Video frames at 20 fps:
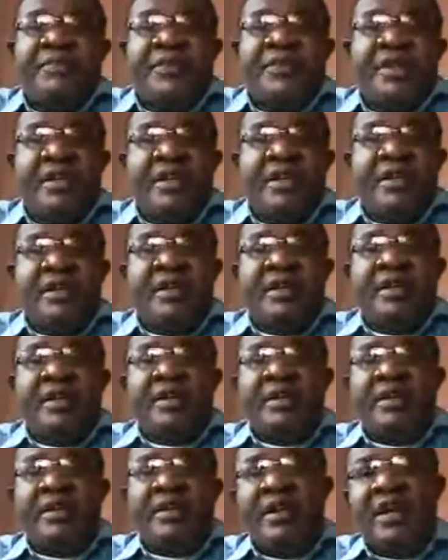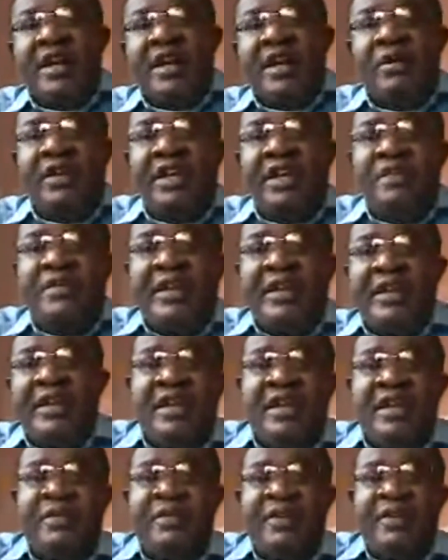Now, let me lay a brief emphasis